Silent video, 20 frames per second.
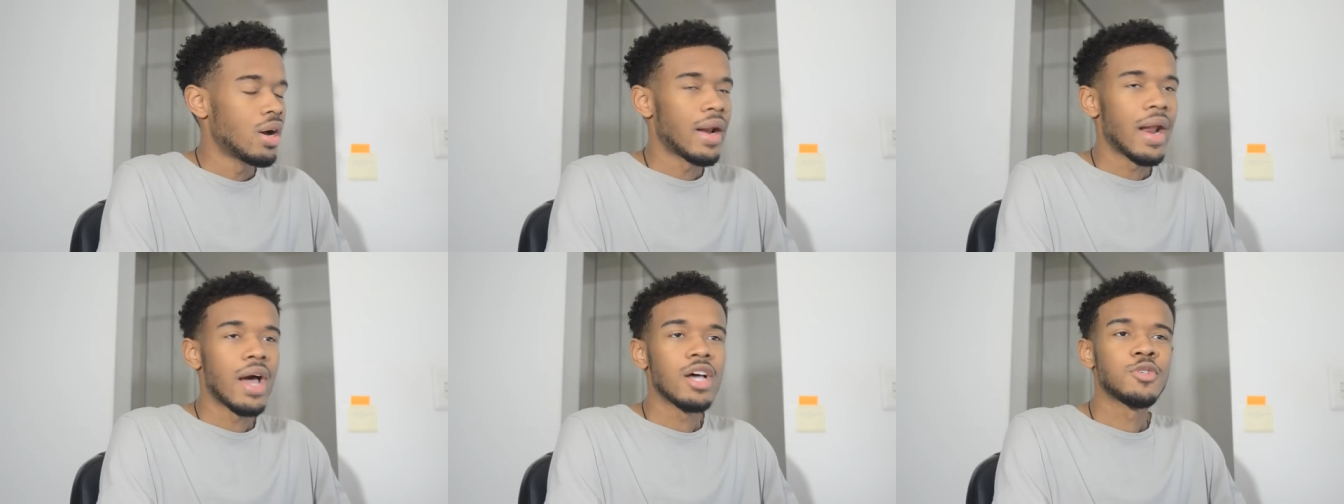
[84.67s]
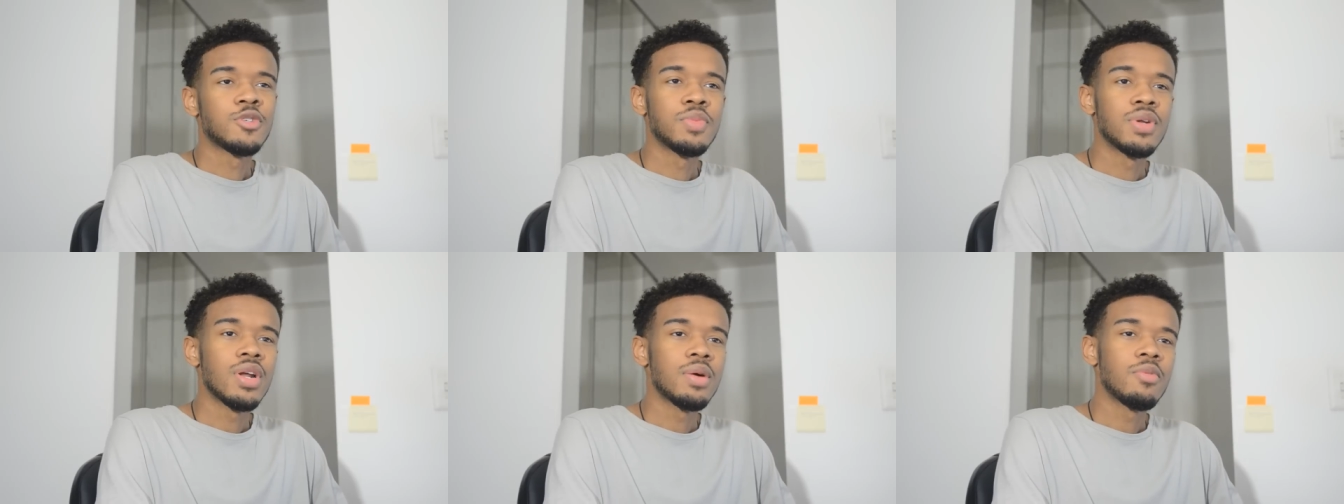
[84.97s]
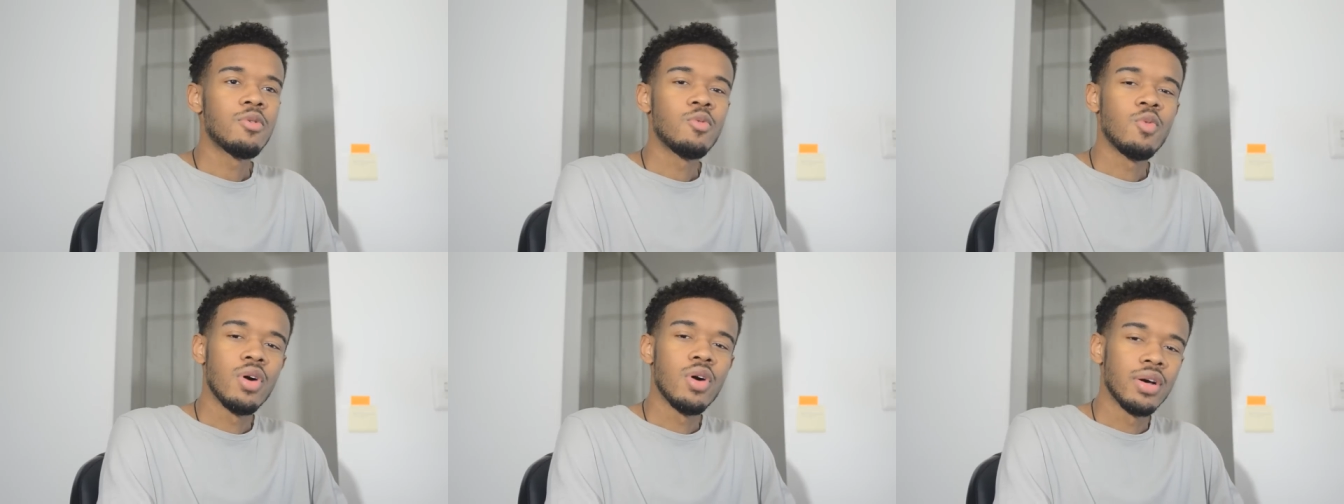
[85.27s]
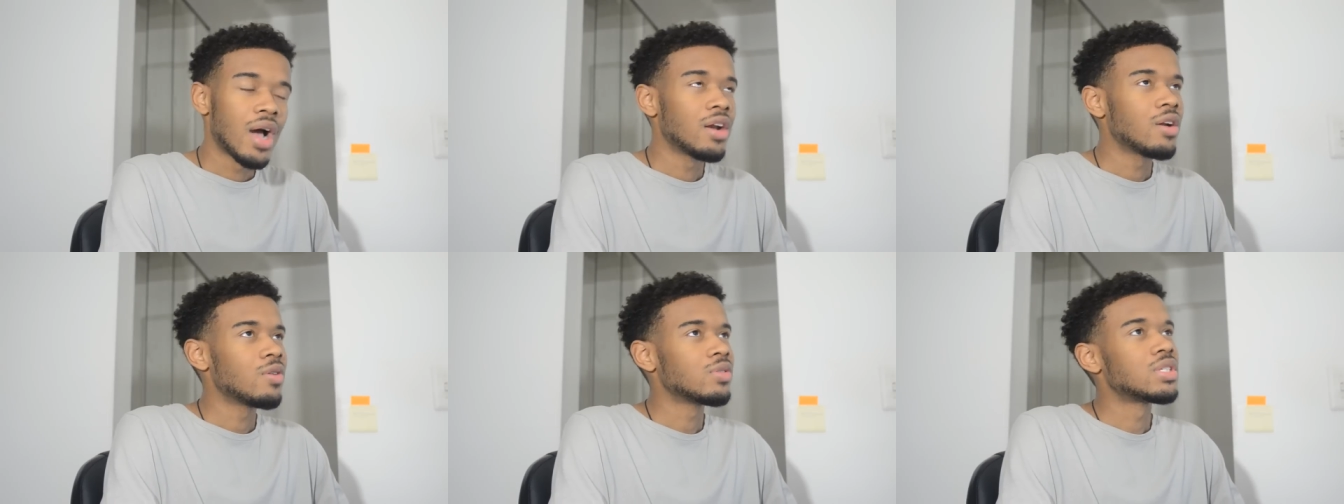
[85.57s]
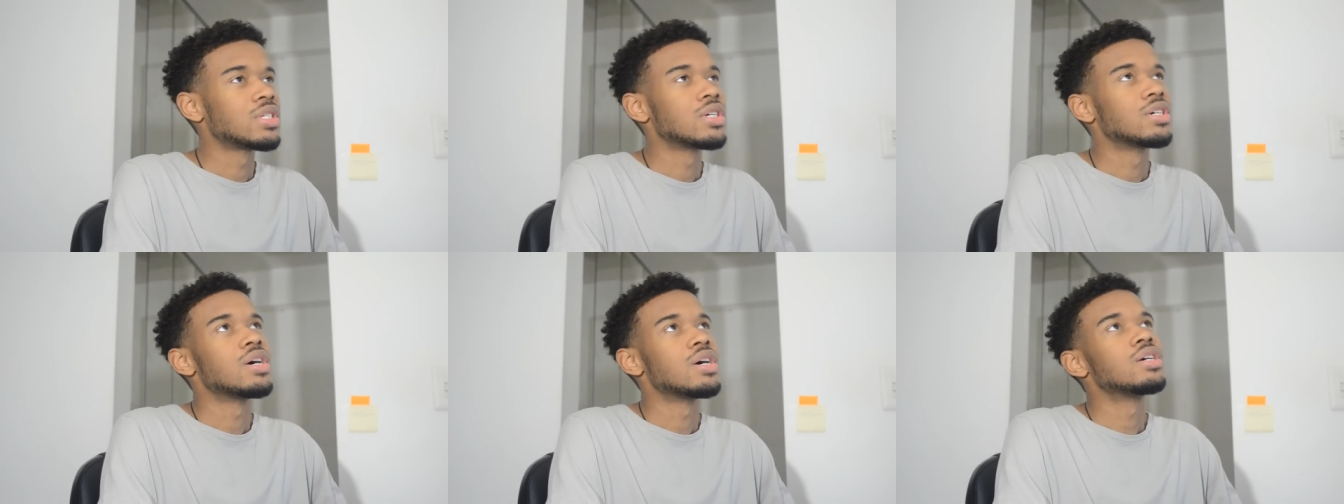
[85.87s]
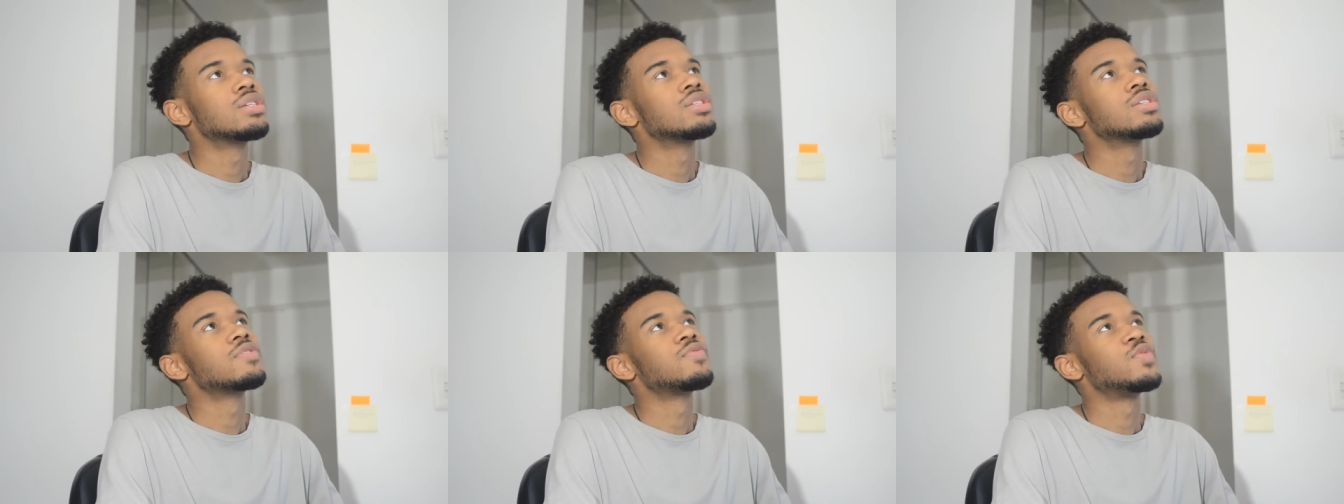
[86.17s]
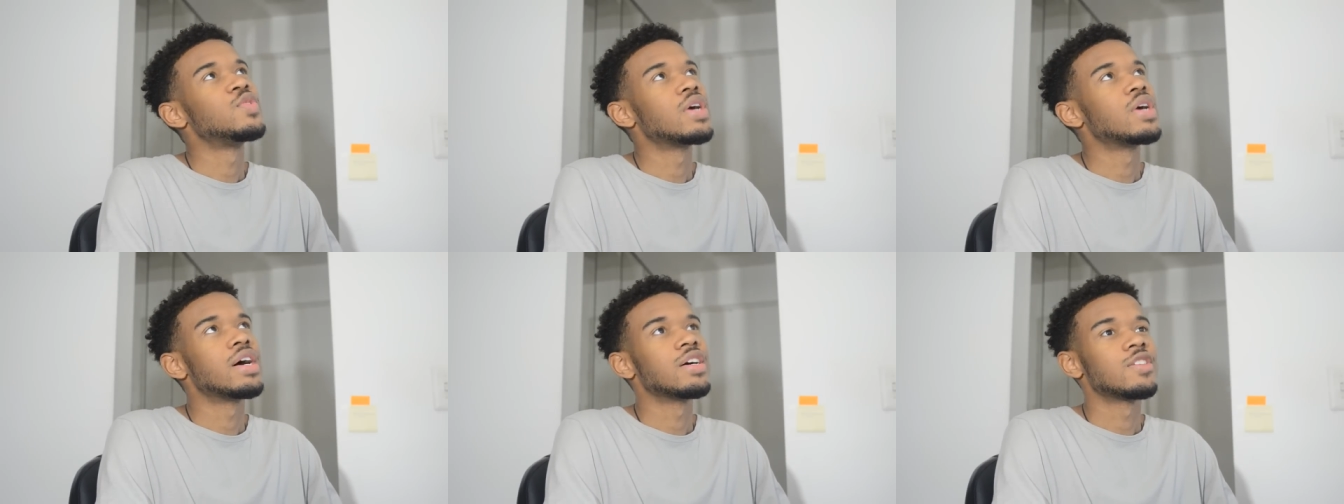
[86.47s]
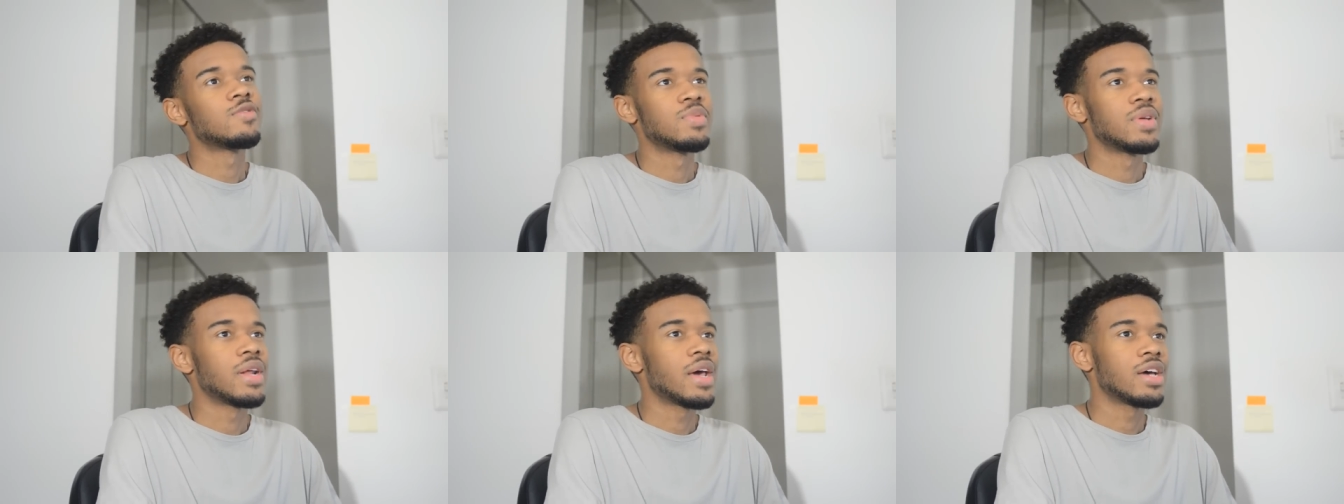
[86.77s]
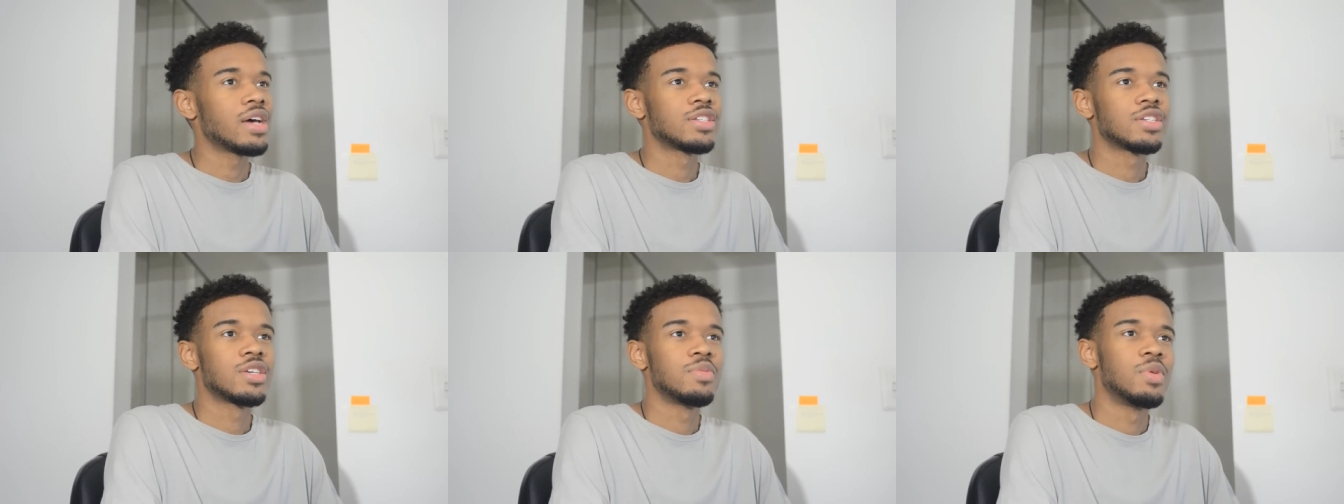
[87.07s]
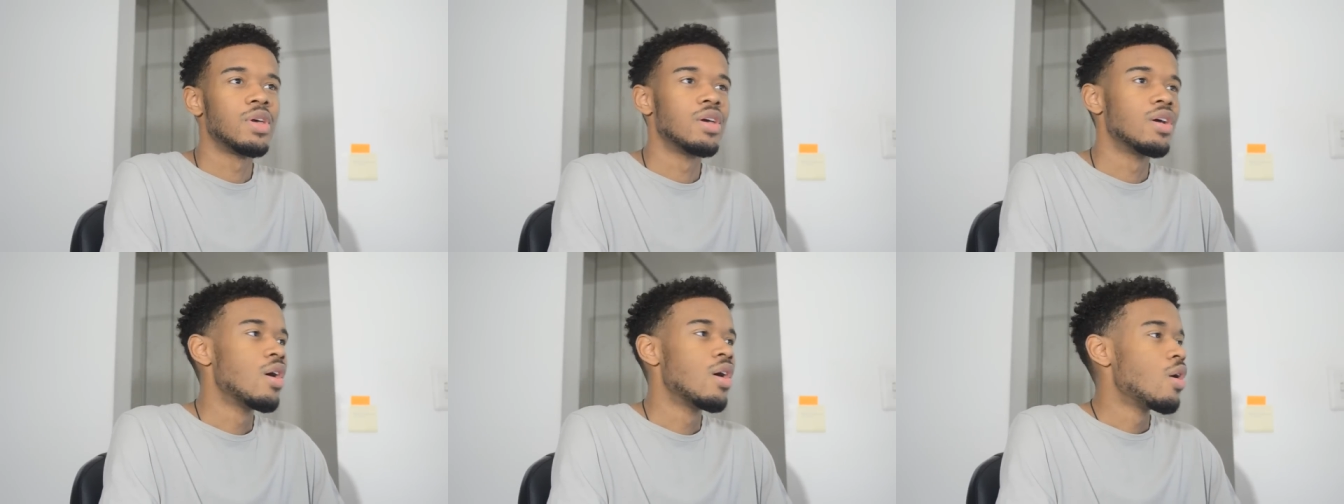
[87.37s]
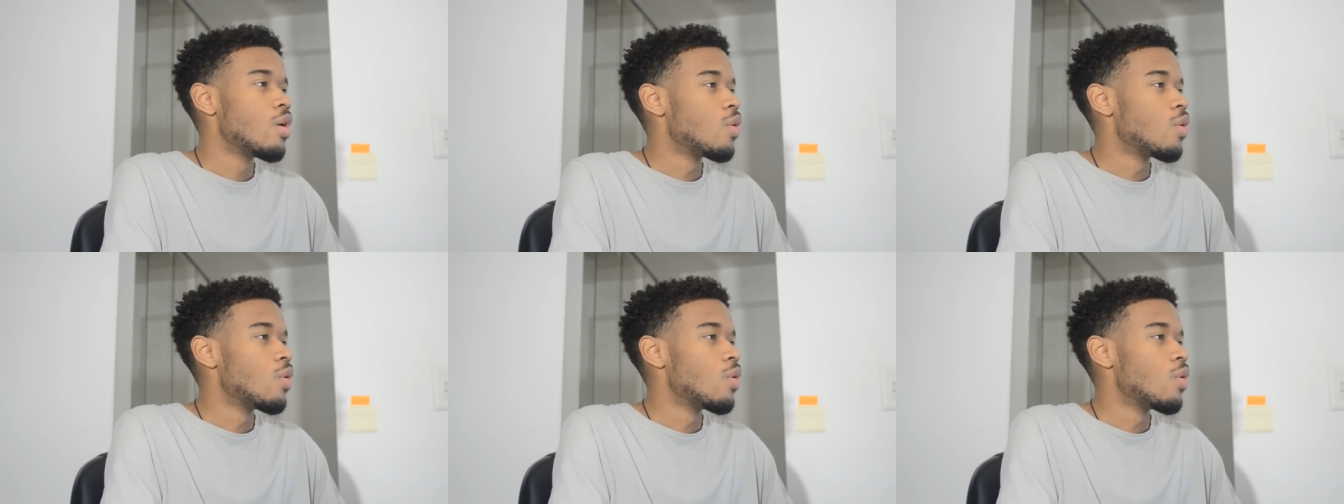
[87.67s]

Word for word: Announcement number one, I know tons of you guys have been asking me,